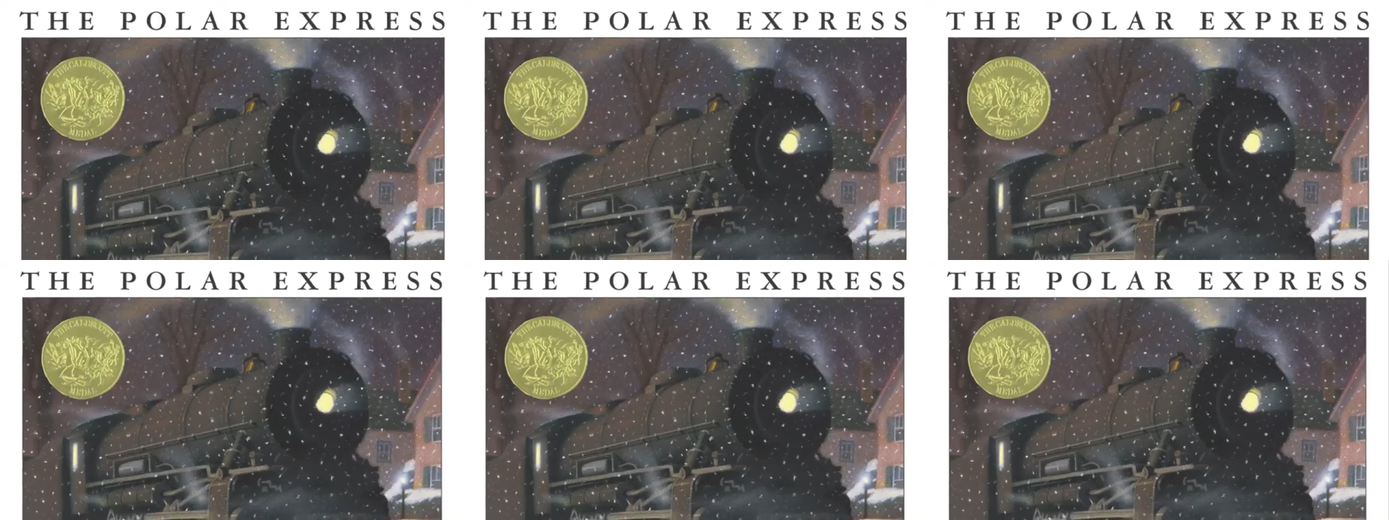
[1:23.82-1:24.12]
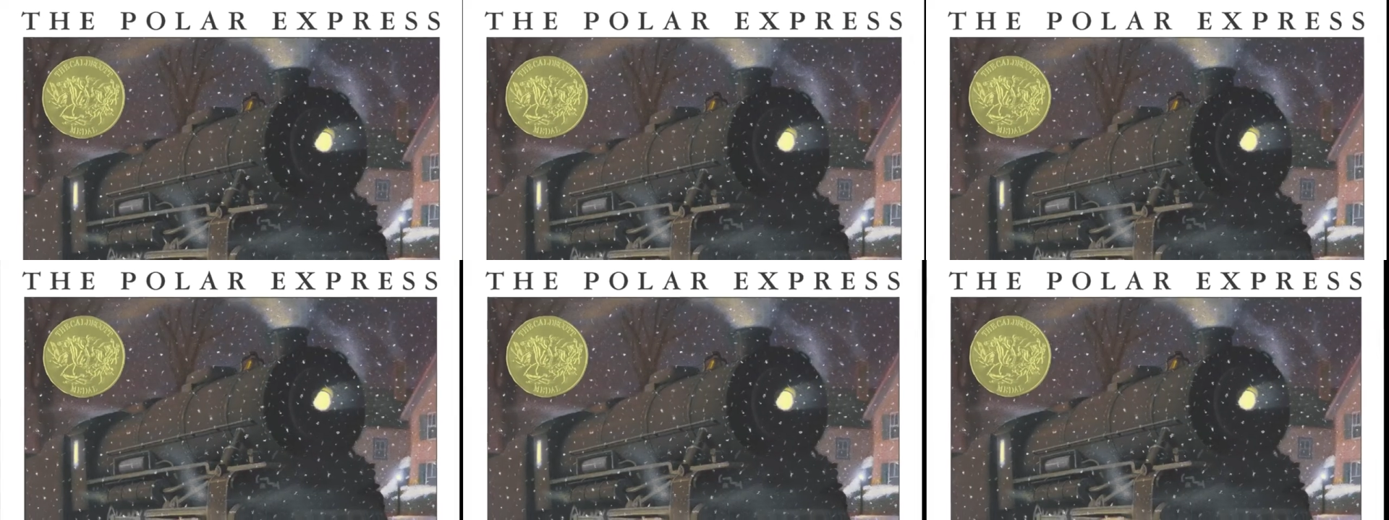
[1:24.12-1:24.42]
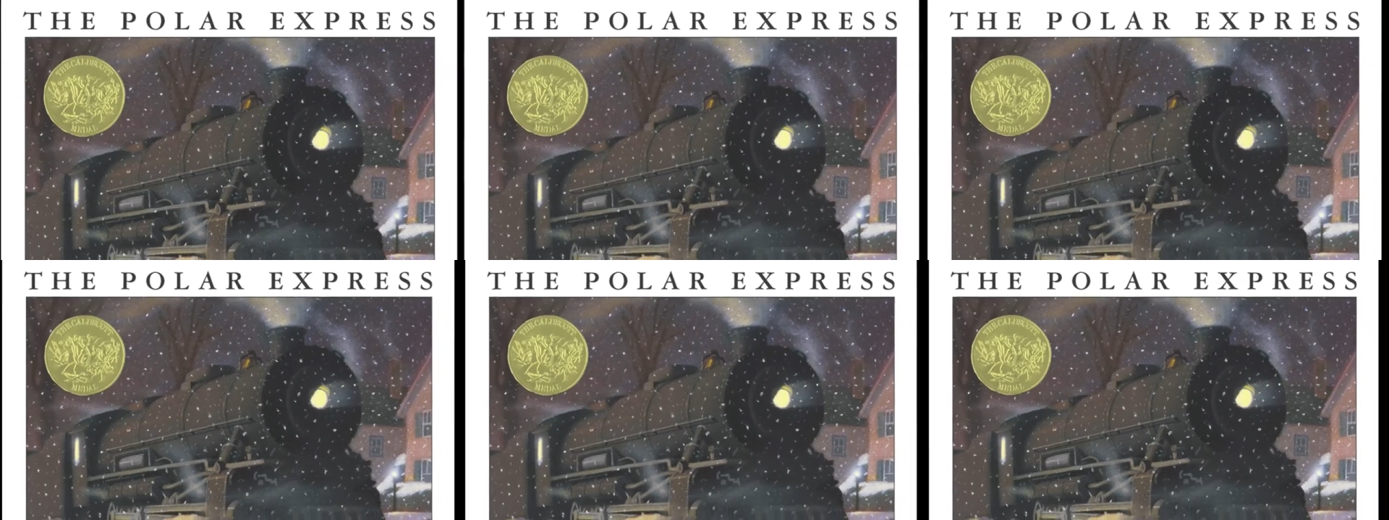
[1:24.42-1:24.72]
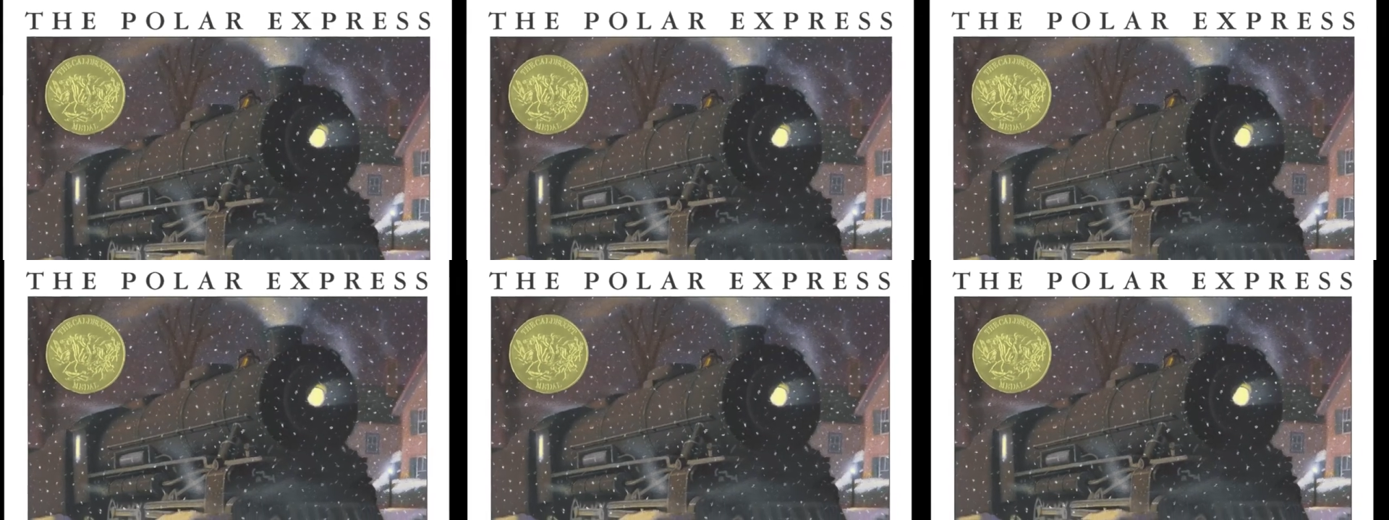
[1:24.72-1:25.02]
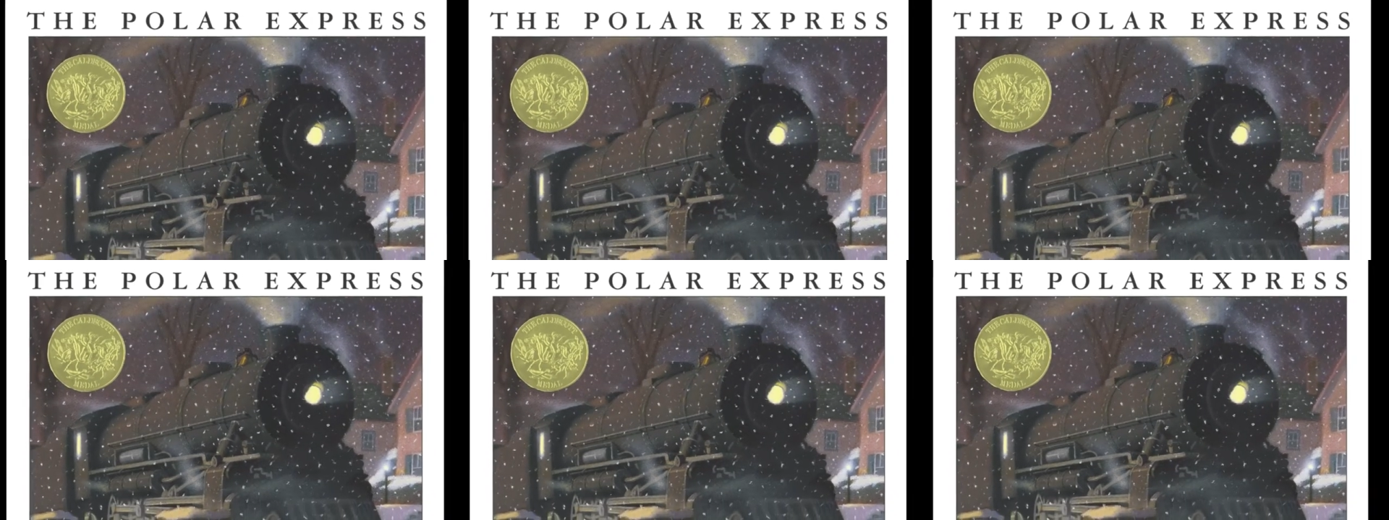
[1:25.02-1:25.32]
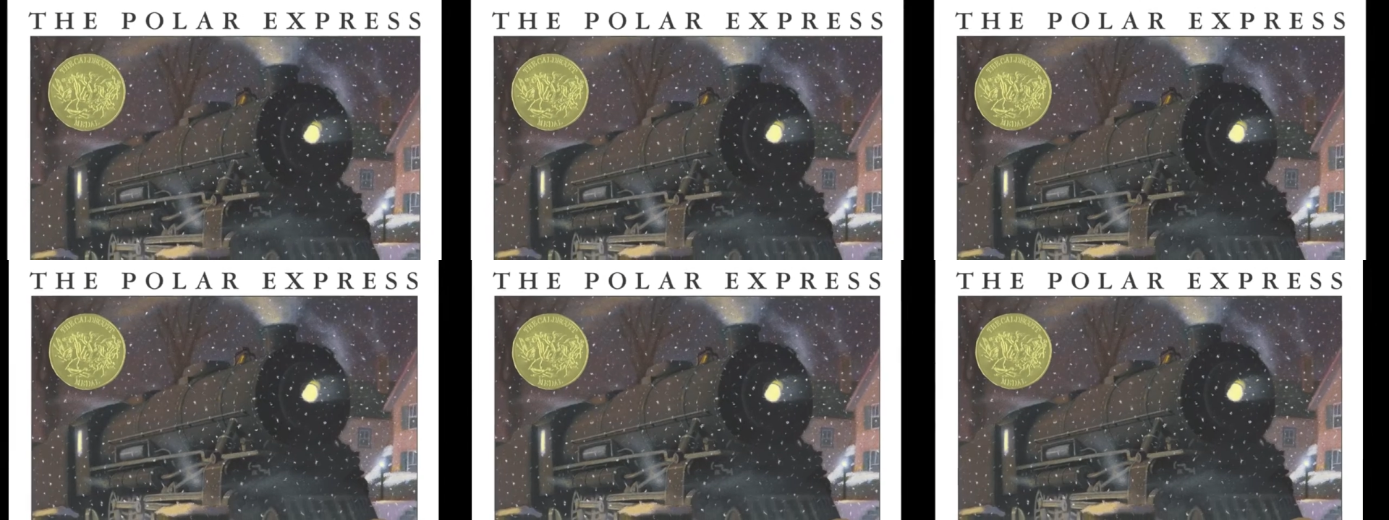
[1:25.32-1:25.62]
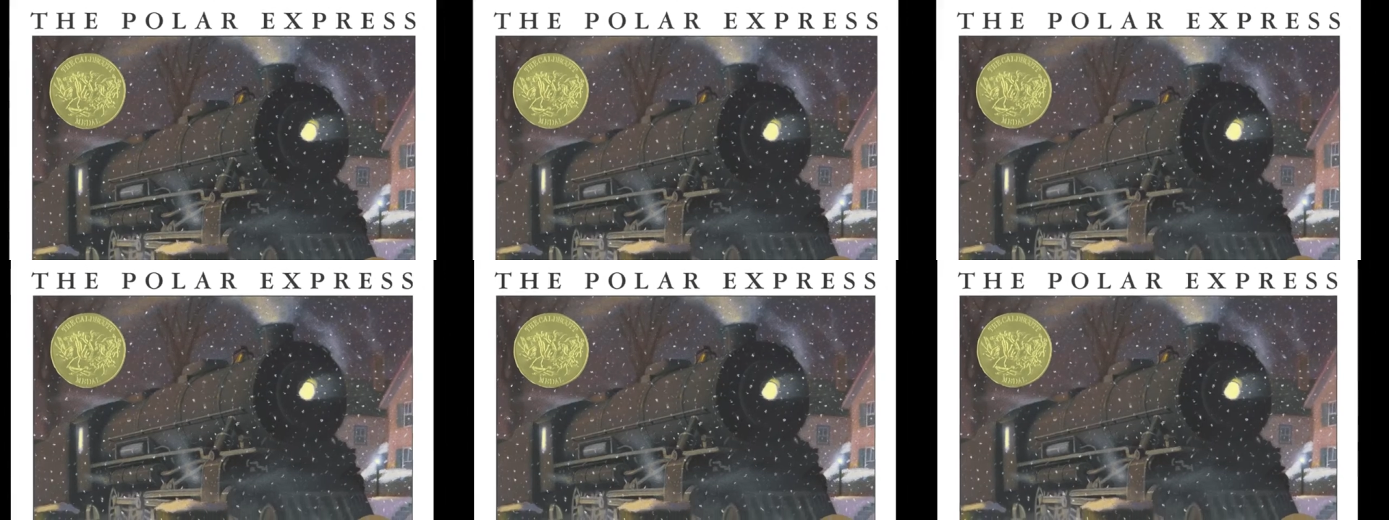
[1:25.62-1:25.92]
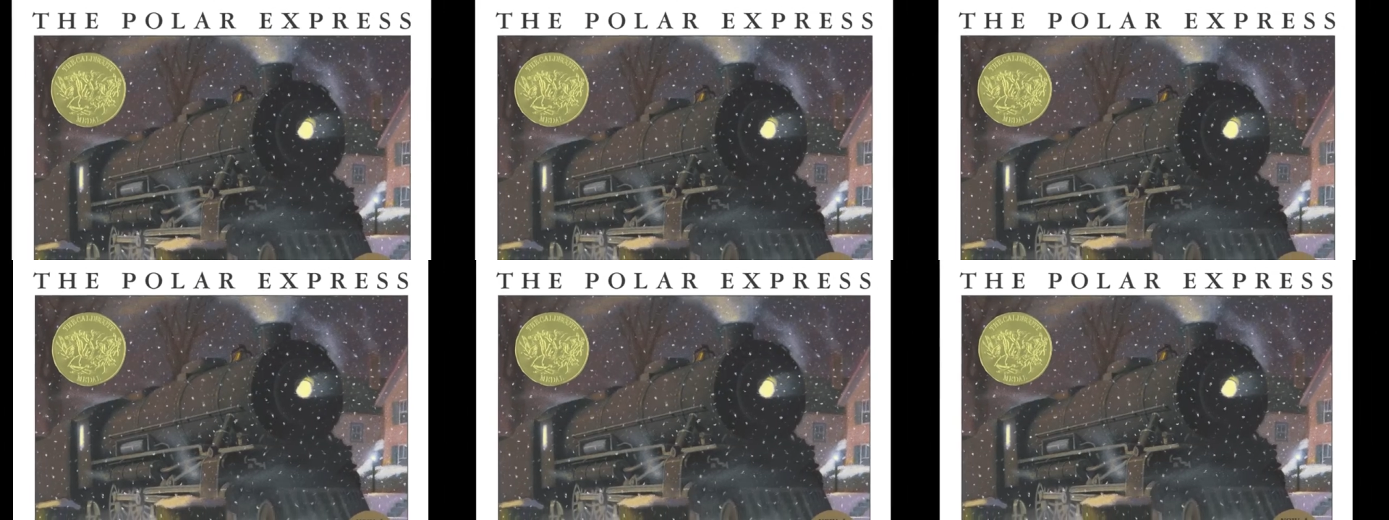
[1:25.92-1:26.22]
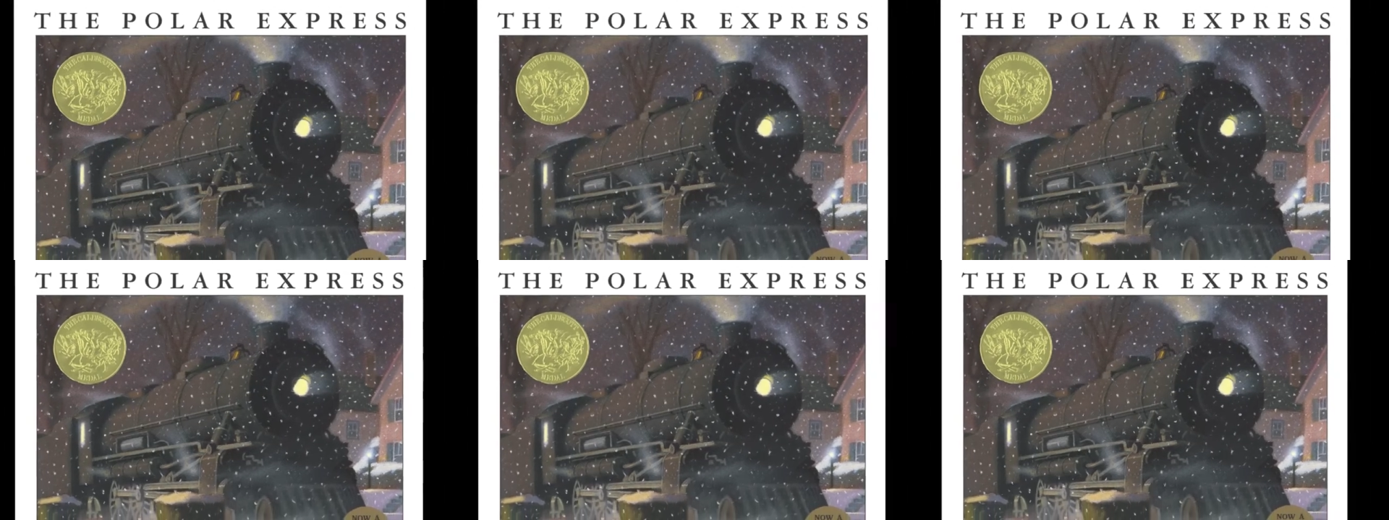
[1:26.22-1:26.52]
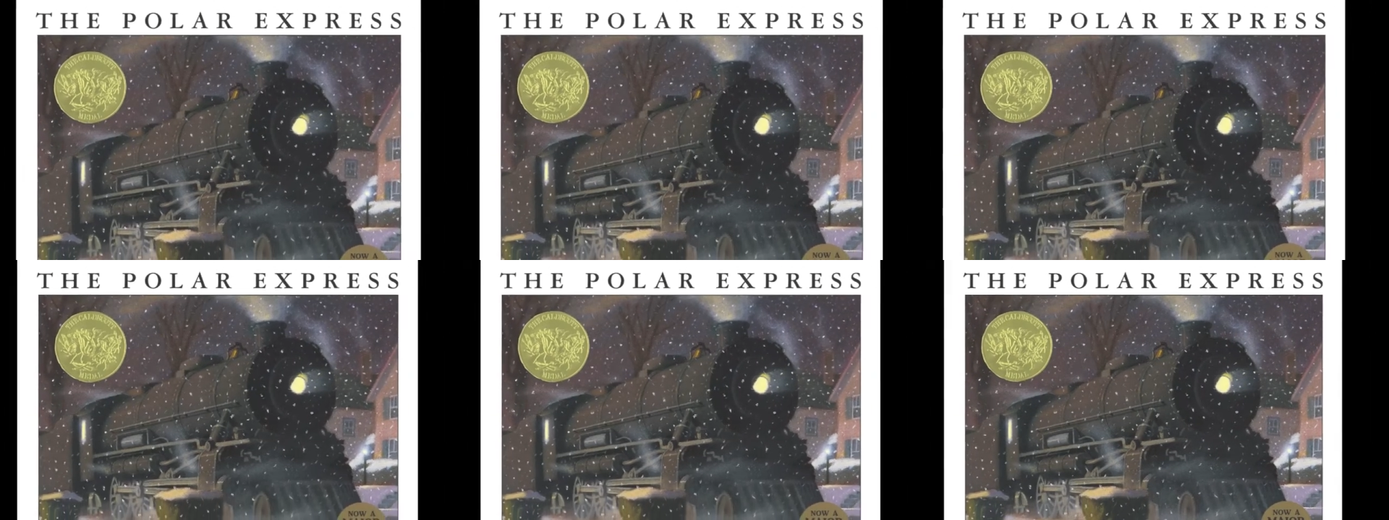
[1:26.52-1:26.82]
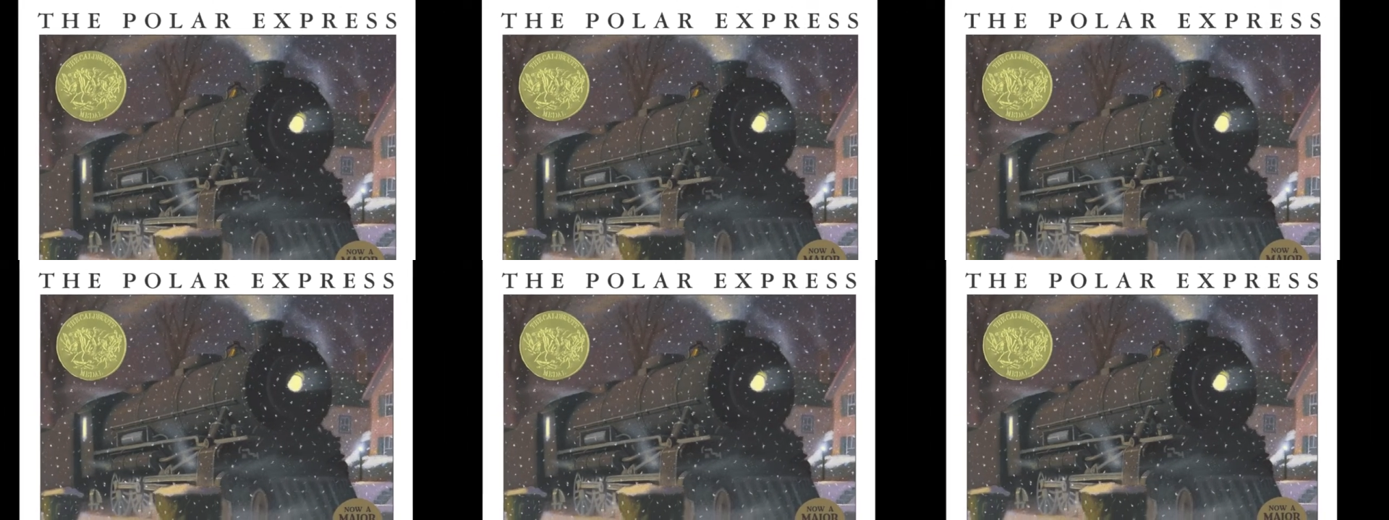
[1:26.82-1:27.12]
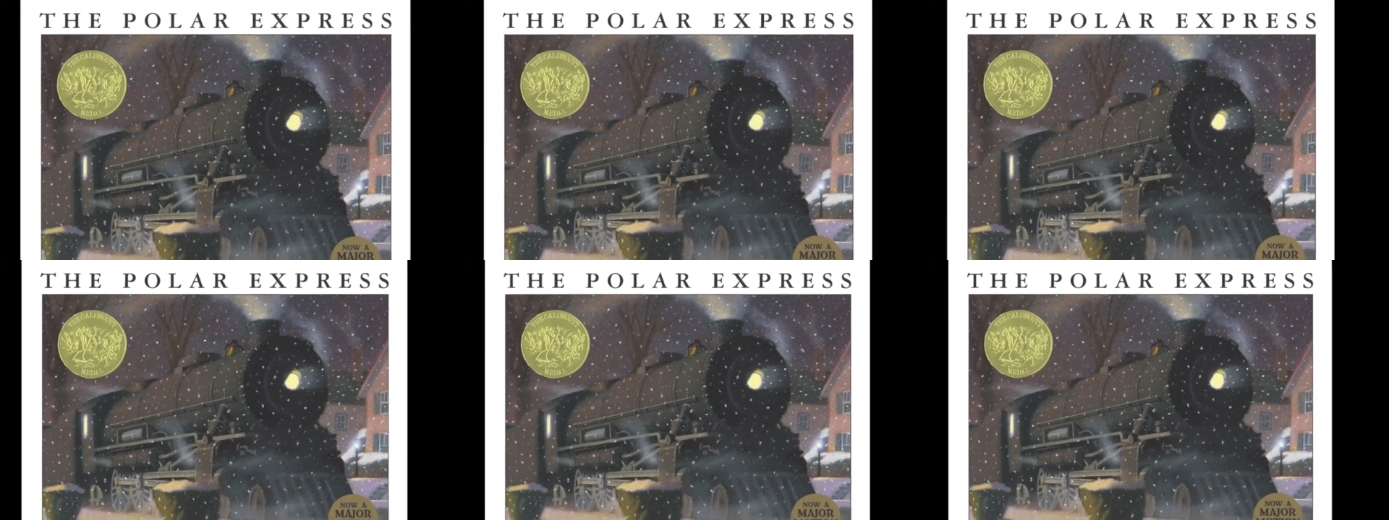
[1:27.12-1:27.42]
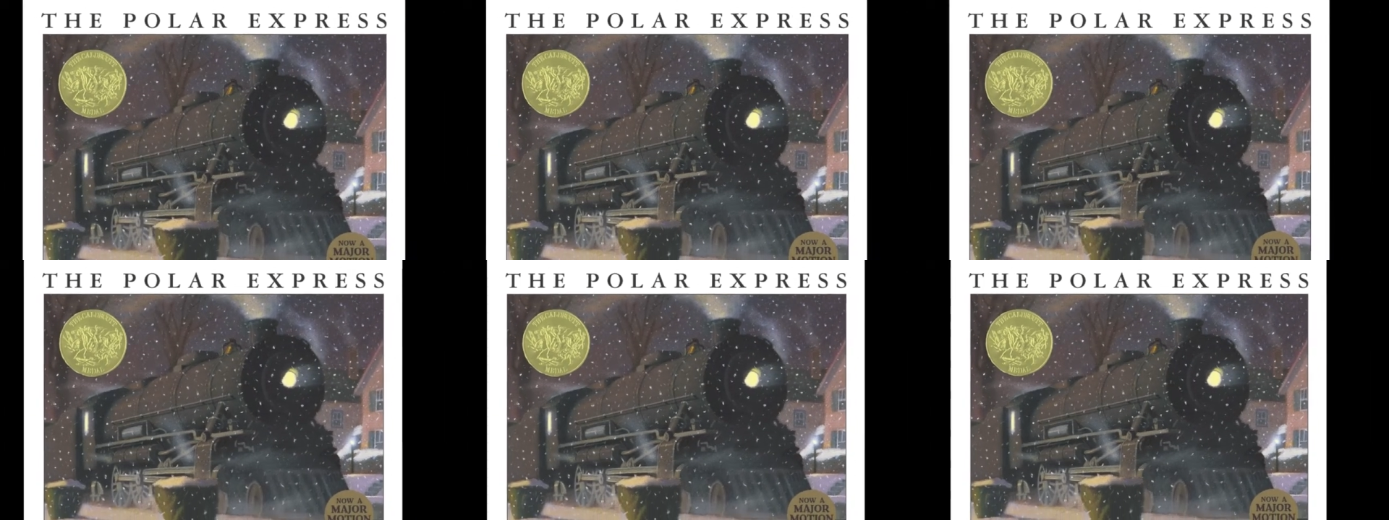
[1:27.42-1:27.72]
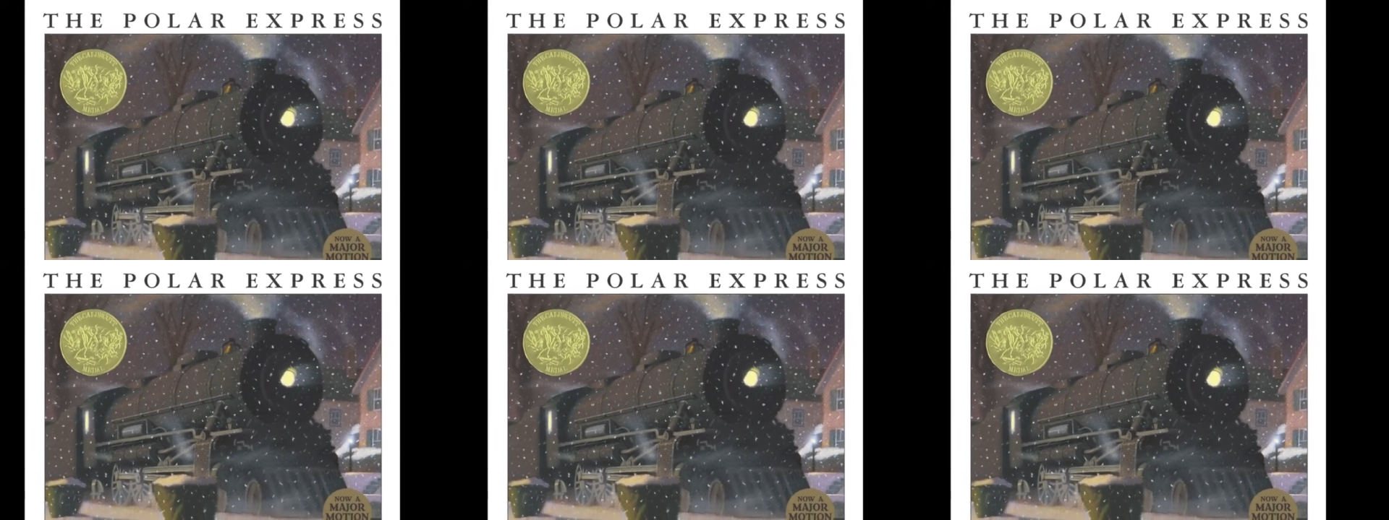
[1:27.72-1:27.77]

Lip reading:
(no speaker visible)